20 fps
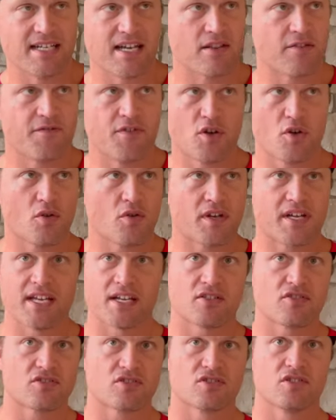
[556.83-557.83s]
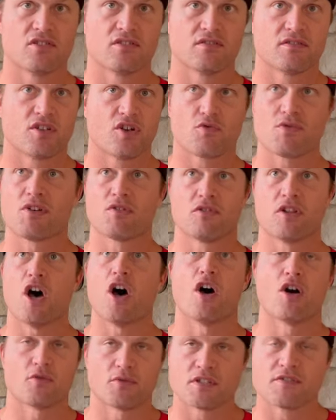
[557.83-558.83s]
Now, the field goal kicker's career
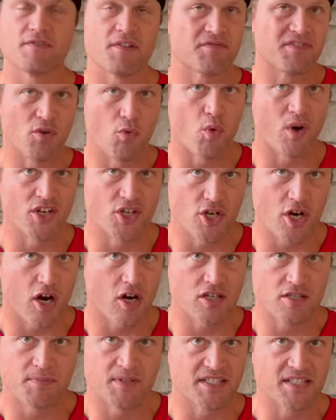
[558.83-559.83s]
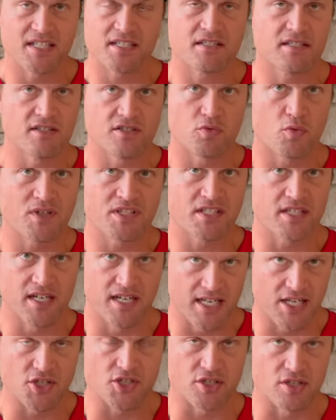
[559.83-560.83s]
long was 51 yards, but distance wasn't
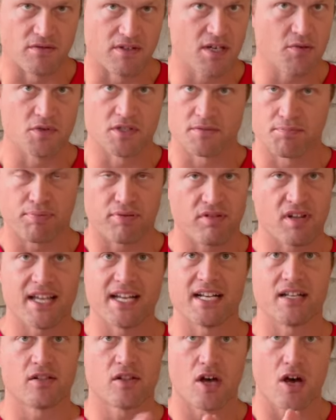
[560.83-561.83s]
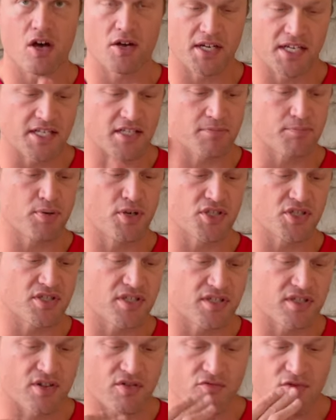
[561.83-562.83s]
an issue. It was plenty long. He just pushed
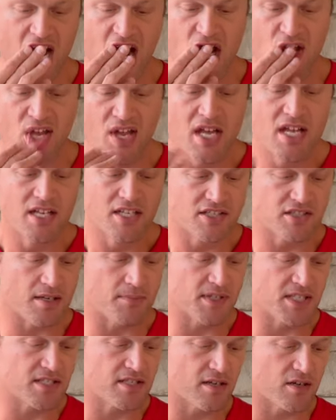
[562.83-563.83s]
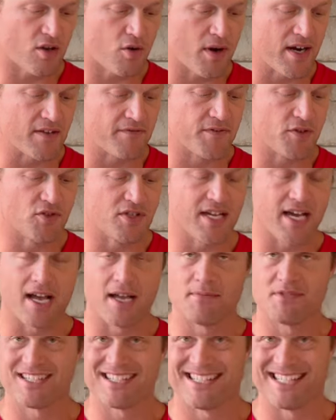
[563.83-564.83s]
it to the right, something he's done quite a few
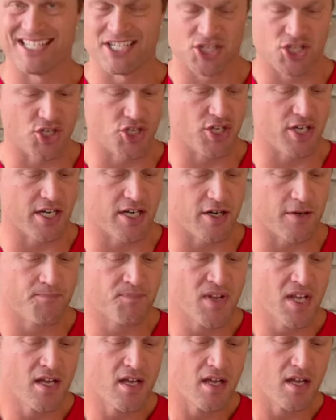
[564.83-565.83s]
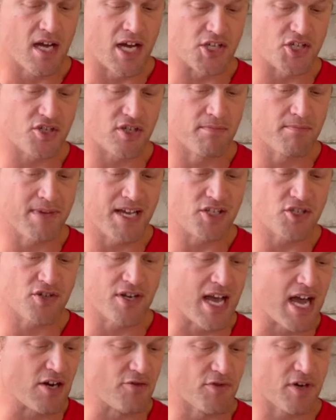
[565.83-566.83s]
times this year. I should
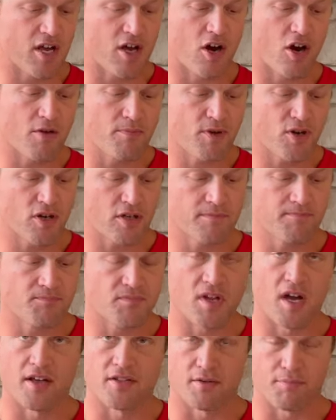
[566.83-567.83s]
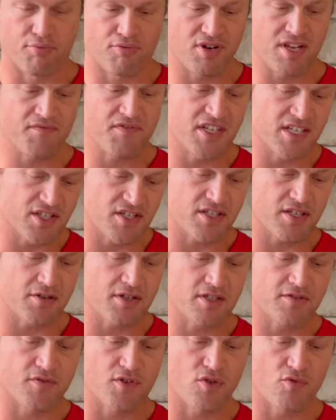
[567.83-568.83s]
mention Heinrich Harburg on the previous
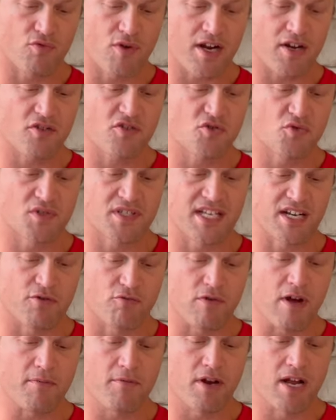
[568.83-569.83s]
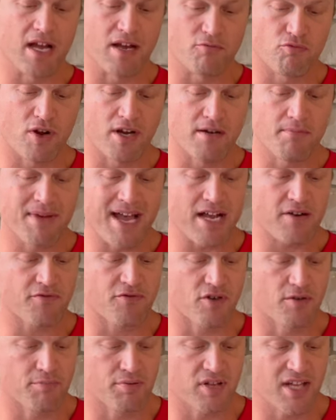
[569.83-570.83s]
series for the Rutgers was in at running back
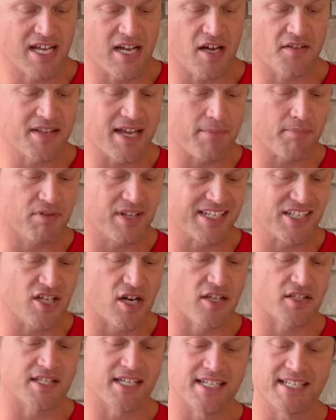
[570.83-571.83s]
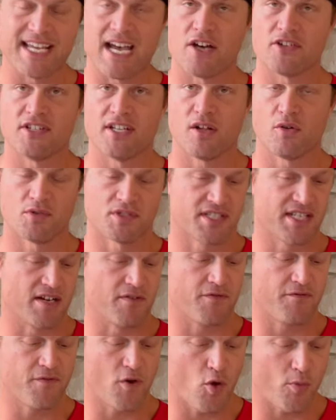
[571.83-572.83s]
for a play. On that play, Dante Dowdell was in
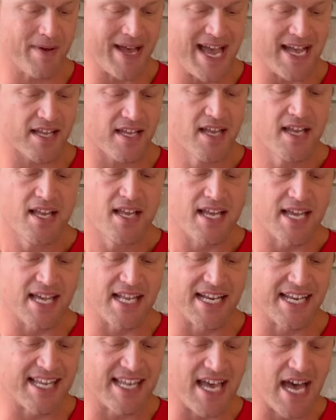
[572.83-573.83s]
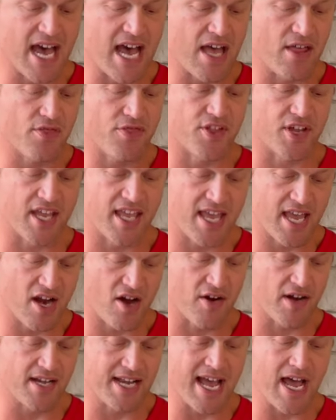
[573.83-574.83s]
a fullback and he got the carry.